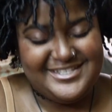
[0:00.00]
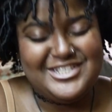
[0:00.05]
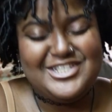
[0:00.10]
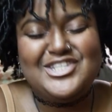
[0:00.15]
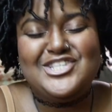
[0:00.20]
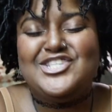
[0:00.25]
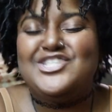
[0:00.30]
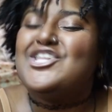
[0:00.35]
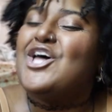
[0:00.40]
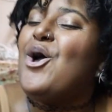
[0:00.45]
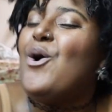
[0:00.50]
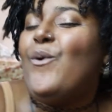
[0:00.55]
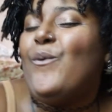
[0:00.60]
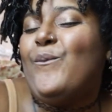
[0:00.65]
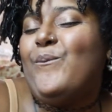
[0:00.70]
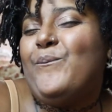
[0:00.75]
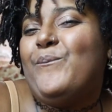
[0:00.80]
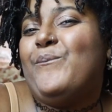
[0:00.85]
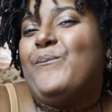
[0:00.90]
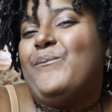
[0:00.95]
So
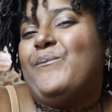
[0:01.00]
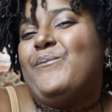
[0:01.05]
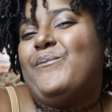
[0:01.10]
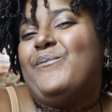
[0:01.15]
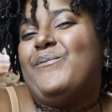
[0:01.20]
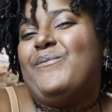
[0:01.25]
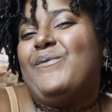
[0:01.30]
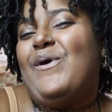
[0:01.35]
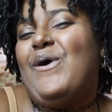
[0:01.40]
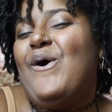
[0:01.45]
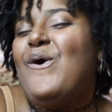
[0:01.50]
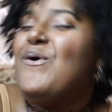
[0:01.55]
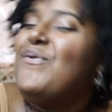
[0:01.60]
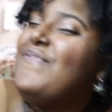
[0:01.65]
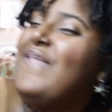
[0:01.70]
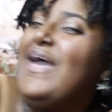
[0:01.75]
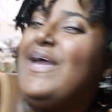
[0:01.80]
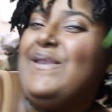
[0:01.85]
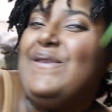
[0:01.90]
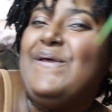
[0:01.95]

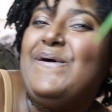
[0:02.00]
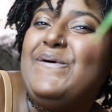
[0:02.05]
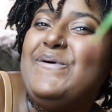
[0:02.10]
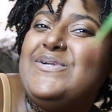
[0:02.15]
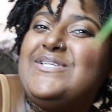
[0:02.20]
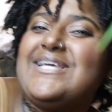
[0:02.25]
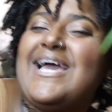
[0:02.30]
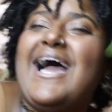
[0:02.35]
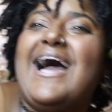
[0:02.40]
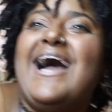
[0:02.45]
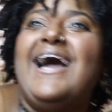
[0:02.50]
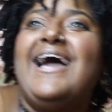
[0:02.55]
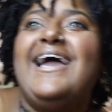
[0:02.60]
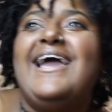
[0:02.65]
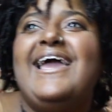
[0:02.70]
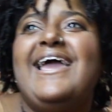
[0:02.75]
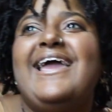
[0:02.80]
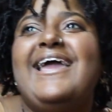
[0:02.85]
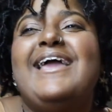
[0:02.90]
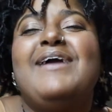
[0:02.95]
on that note,
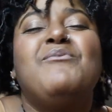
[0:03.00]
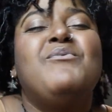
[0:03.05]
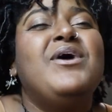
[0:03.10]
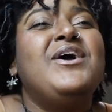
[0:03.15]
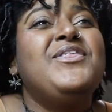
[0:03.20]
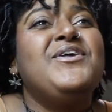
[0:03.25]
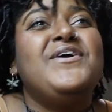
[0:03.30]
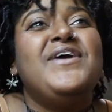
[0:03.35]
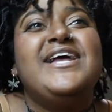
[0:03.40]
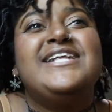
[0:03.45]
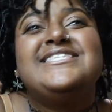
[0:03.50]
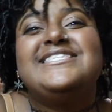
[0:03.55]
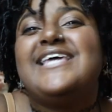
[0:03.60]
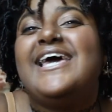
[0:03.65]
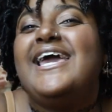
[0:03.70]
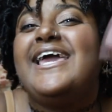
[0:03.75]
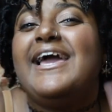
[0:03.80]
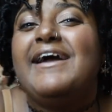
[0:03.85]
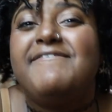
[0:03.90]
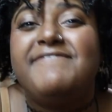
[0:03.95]
whether it's
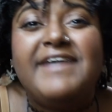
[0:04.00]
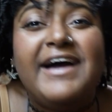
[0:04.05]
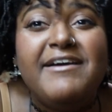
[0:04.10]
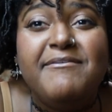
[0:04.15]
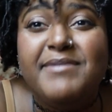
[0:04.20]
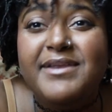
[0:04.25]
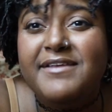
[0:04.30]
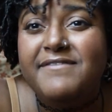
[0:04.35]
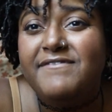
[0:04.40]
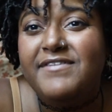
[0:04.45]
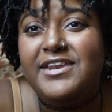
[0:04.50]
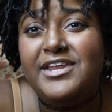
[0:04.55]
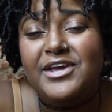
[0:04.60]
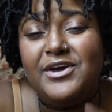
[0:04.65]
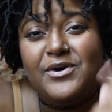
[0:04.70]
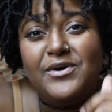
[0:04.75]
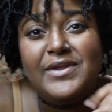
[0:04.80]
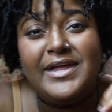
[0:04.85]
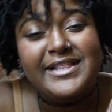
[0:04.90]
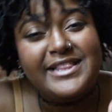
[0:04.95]
like a 5-minute
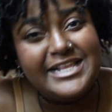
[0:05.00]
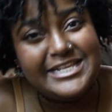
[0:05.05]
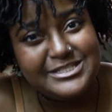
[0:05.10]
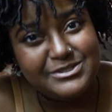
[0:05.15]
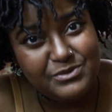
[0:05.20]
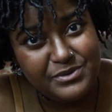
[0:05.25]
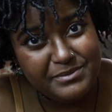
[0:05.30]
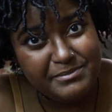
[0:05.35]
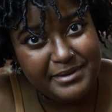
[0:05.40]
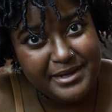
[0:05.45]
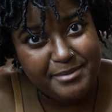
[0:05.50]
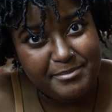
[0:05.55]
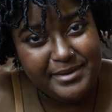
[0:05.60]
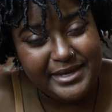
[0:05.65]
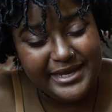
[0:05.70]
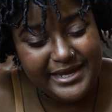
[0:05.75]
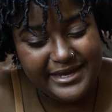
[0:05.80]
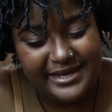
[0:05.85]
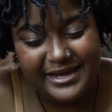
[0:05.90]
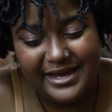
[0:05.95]
video like this one may
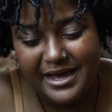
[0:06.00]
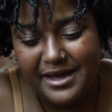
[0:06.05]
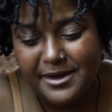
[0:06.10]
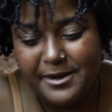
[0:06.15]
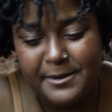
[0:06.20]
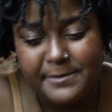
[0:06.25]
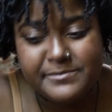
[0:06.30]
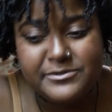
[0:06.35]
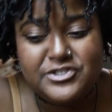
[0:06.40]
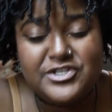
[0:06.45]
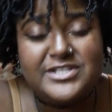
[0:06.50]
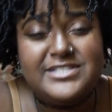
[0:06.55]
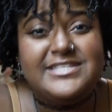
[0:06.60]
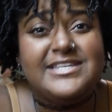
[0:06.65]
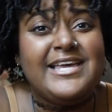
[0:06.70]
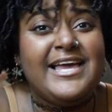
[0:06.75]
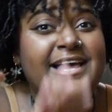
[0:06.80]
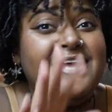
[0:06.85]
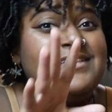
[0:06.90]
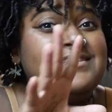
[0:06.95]
be, just
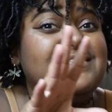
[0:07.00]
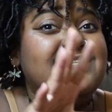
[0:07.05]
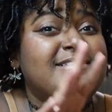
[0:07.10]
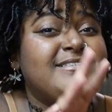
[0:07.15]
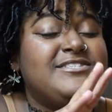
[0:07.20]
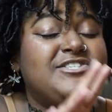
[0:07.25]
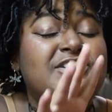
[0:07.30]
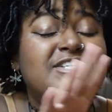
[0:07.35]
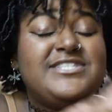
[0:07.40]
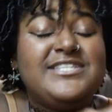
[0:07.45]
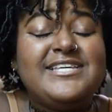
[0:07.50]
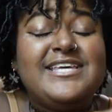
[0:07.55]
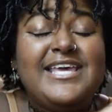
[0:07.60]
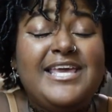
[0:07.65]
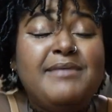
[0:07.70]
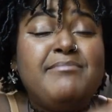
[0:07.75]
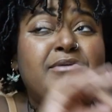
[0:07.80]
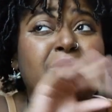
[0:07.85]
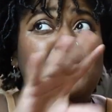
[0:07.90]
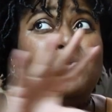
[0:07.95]
to
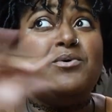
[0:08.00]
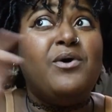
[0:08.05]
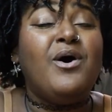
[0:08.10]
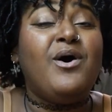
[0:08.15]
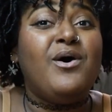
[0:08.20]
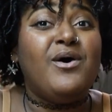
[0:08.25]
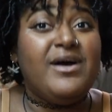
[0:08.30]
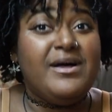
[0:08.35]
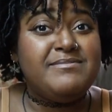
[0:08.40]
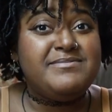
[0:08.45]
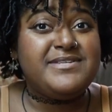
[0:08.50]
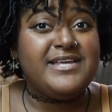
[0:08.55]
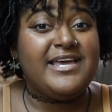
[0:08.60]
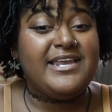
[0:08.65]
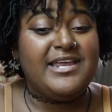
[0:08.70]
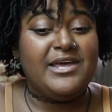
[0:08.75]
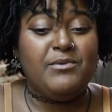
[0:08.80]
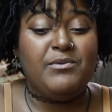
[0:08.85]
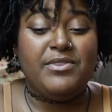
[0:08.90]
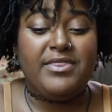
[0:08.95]
keep you all
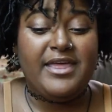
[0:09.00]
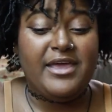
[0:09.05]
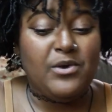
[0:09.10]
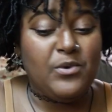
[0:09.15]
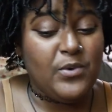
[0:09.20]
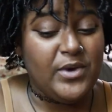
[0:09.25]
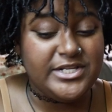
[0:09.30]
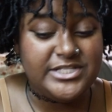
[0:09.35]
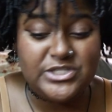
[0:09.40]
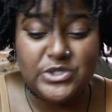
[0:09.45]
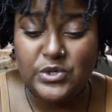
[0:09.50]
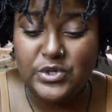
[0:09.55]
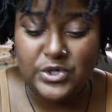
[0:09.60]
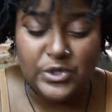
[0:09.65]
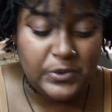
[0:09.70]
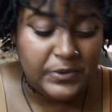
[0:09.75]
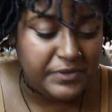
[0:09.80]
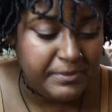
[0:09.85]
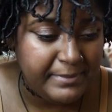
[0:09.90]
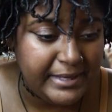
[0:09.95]
updated with like what's going
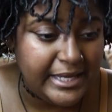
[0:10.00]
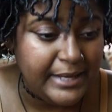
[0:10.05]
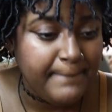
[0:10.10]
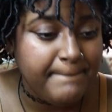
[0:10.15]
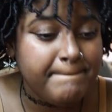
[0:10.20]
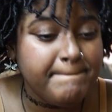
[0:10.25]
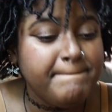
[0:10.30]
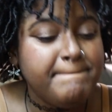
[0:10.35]
on with me,